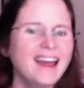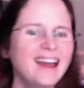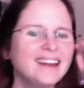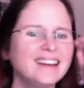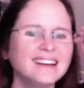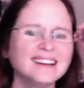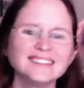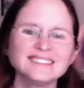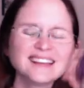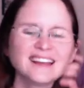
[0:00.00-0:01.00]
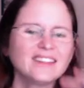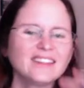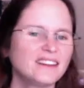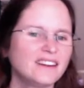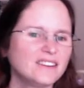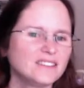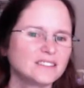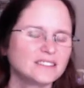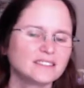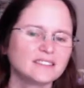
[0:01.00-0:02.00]
And
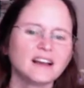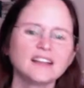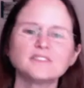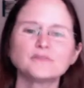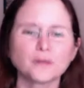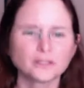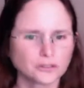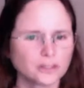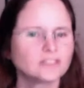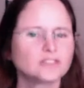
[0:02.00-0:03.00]
there's lots of restaurants.